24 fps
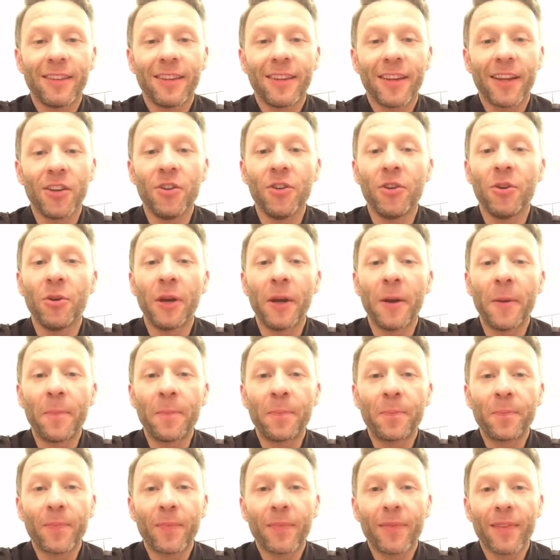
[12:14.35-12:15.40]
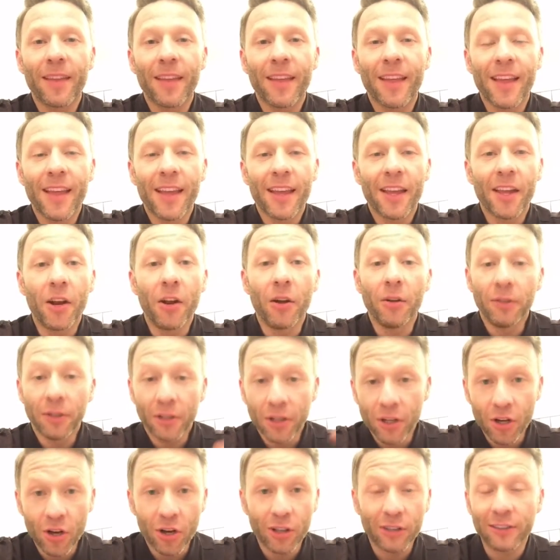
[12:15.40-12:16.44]
Can you do it? You know, you
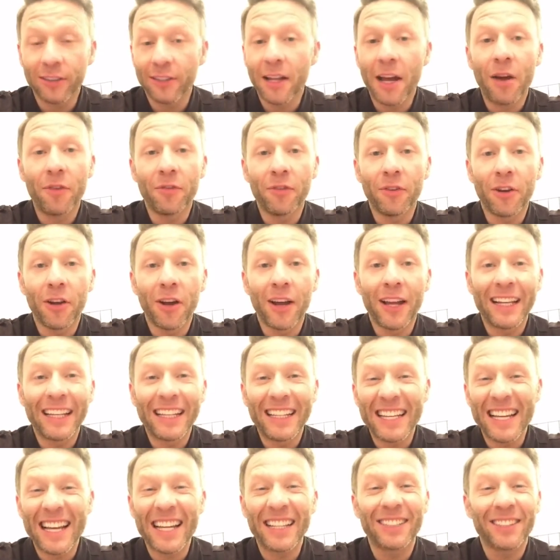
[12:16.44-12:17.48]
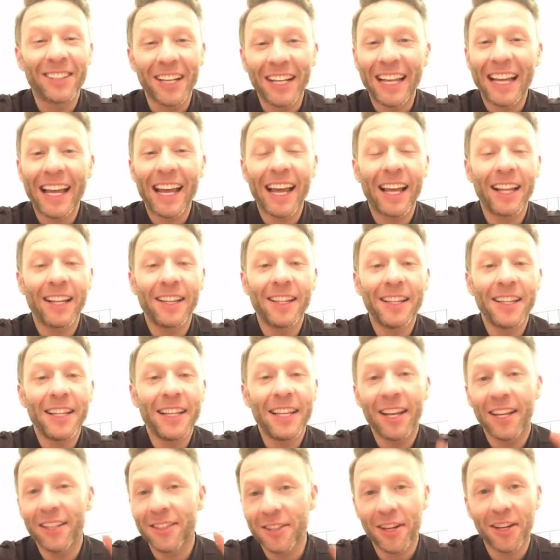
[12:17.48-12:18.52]
can answer now if you like. Yes, I can.
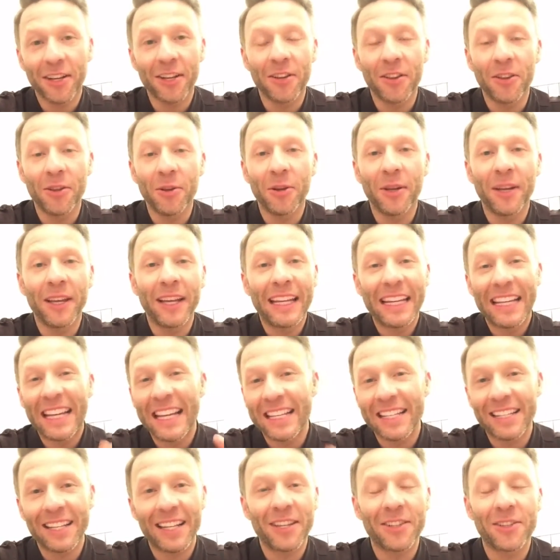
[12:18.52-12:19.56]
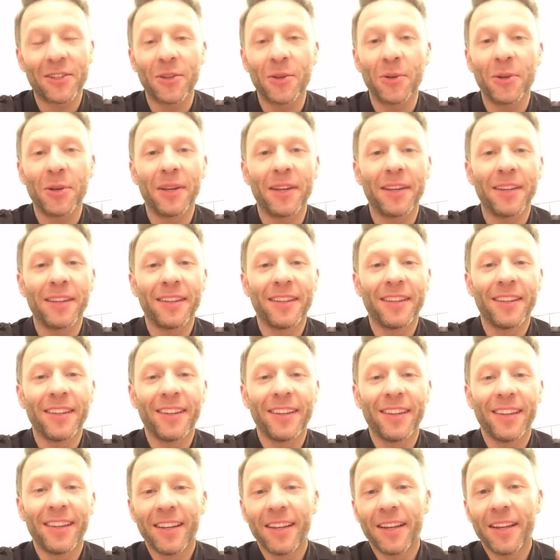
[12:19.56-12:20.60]
Yes, I can do it. Yes, let's do it.
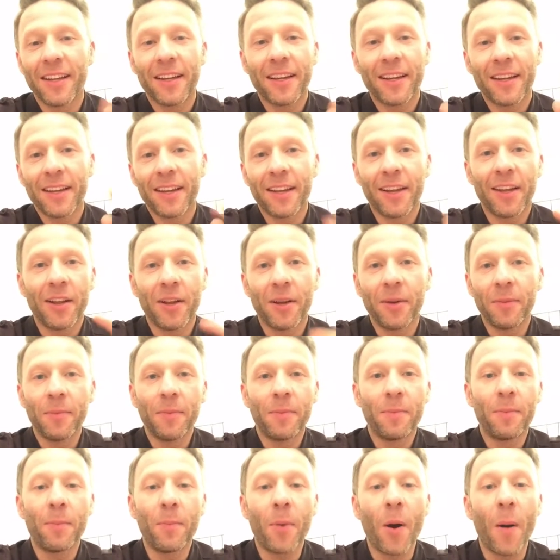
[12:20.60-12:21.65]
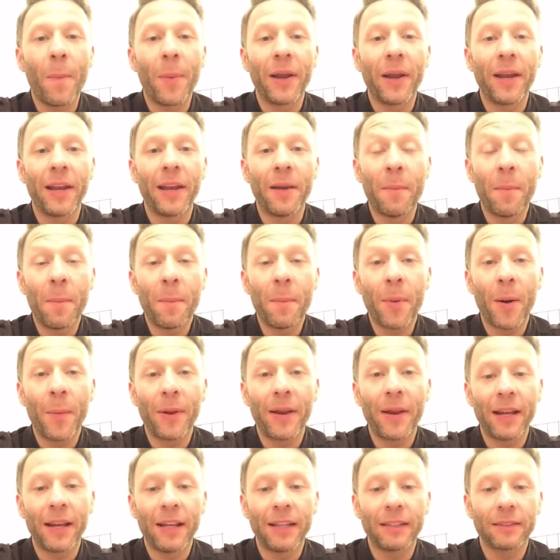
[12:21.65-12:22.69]
You know, pop it
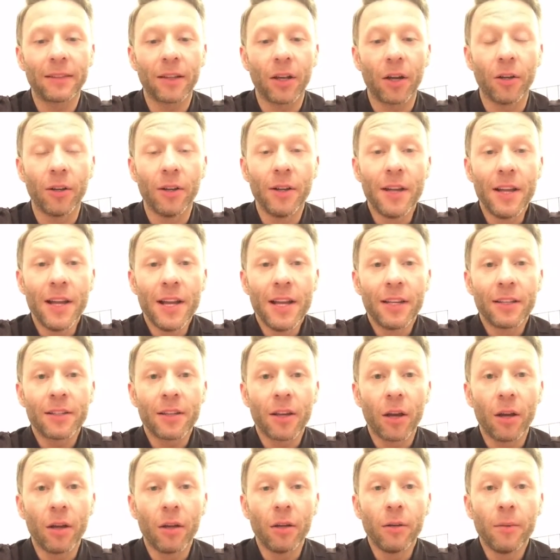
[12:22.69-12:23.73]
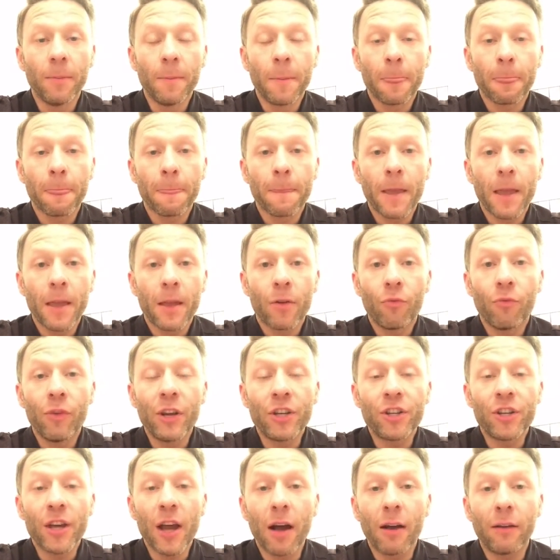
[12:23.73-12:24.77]
in. Let's go. So
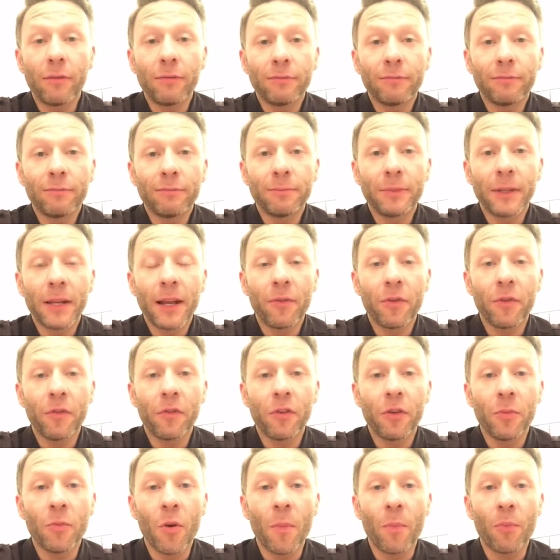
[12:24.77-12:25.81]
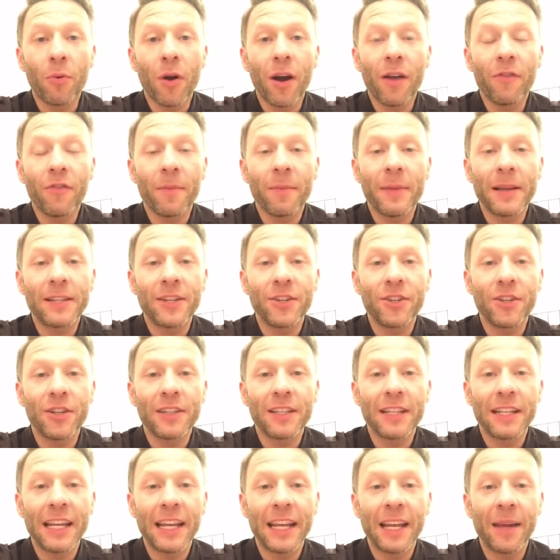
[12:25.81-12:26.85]
reach out. Been having a few more private
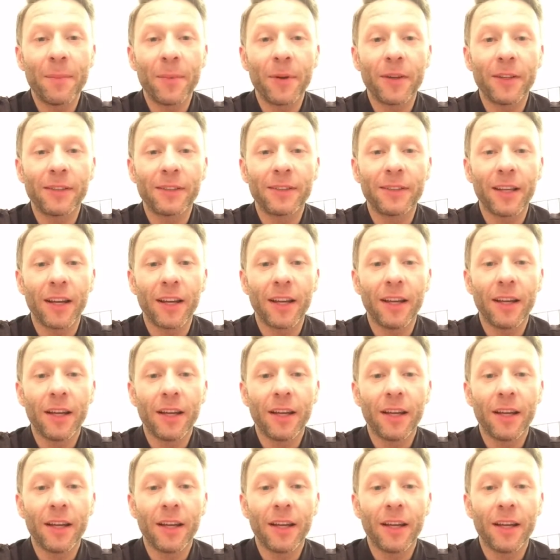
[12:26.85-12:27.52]
messages in here, but